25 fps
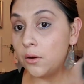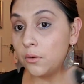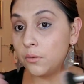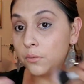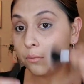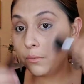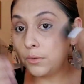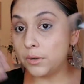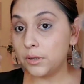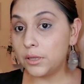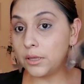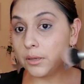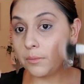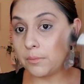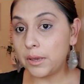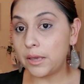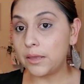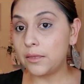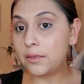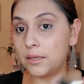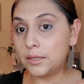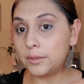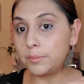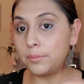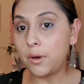really
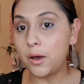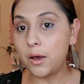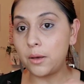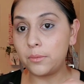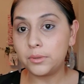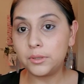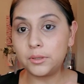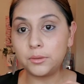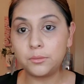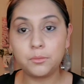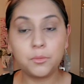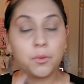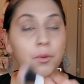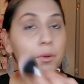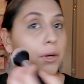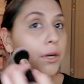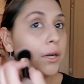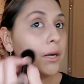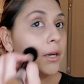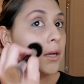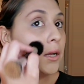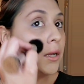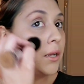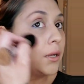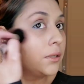make this pop some
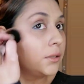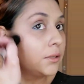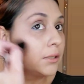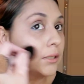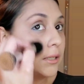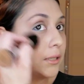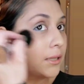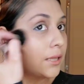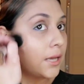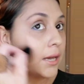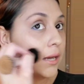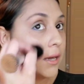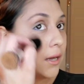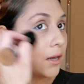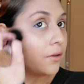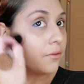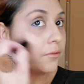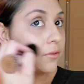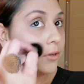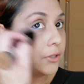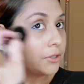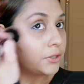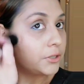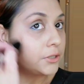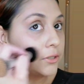more. Look at that
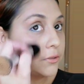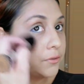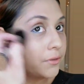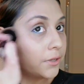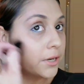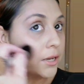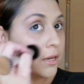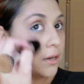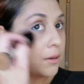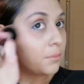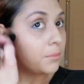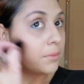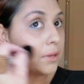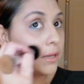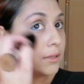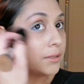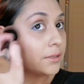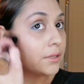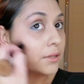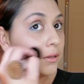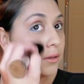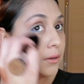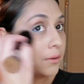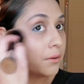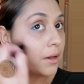coverage. It's freaking
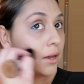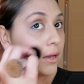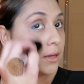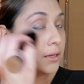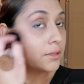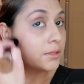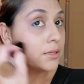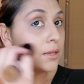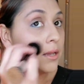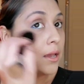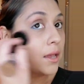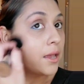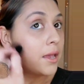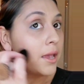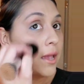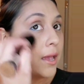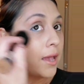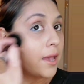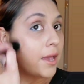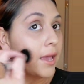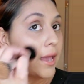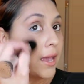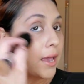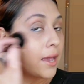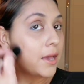amazing, you guys.
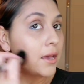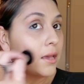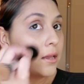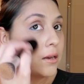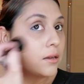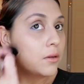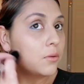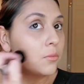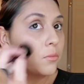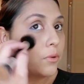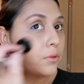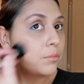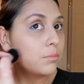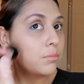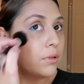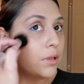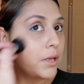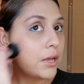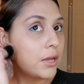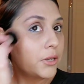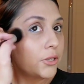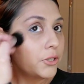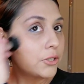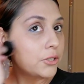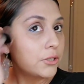And with
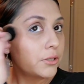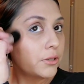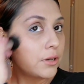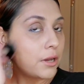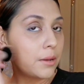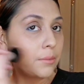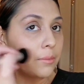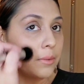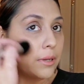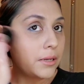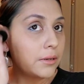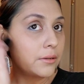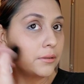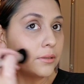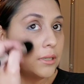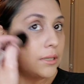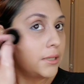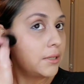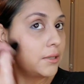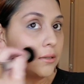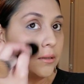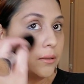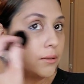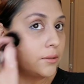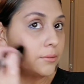blush, I mean,
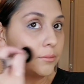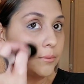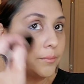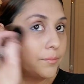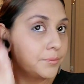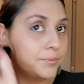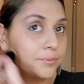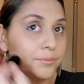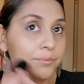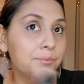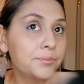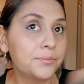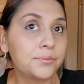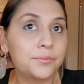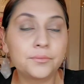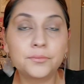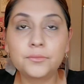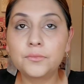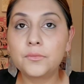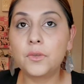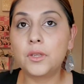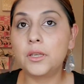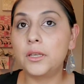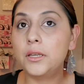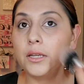
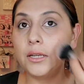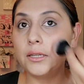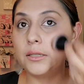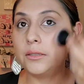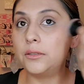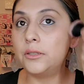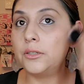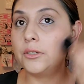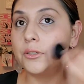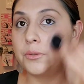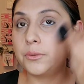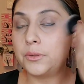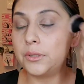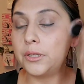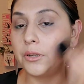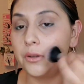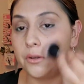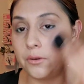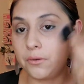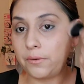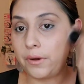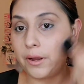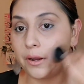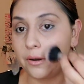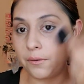there's really
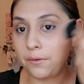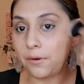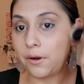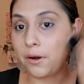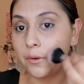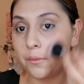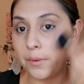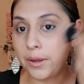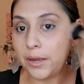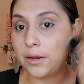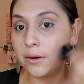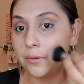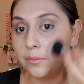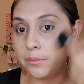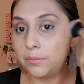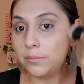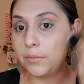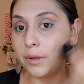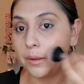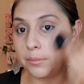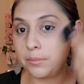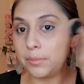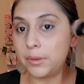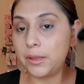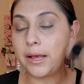no right or wrong way to
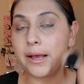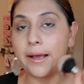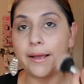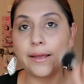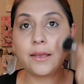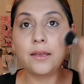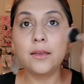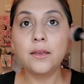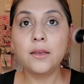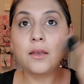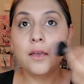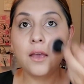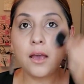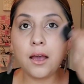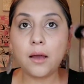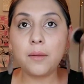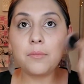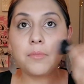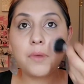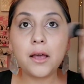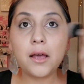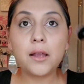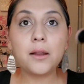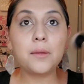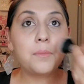apply.
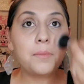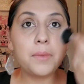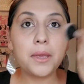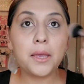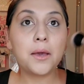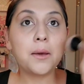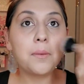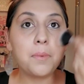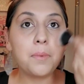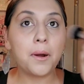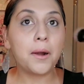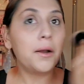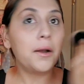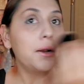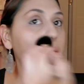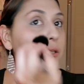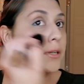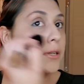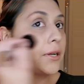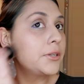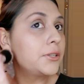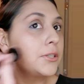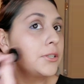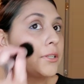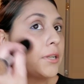I'm not a makeup artist.
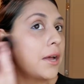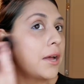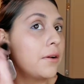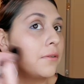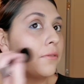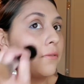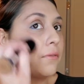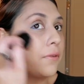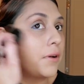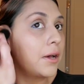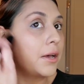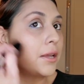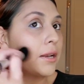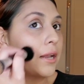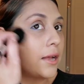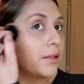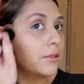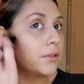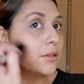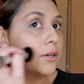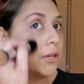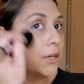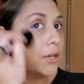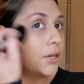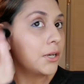I just have fun. I
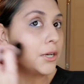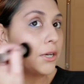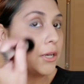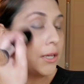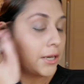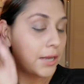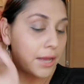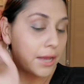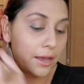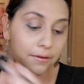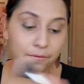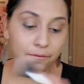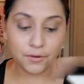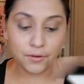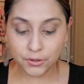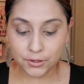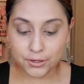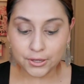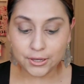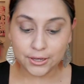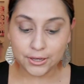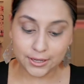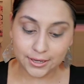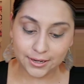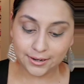look good. I feel
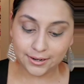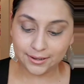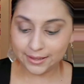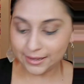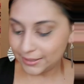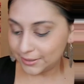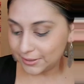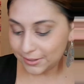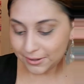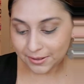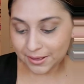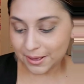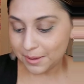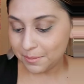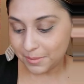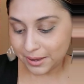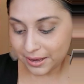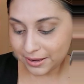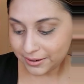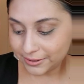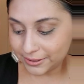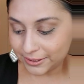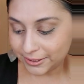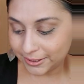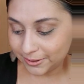good. That's all that
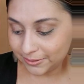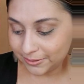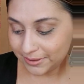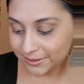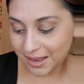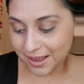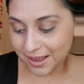matters.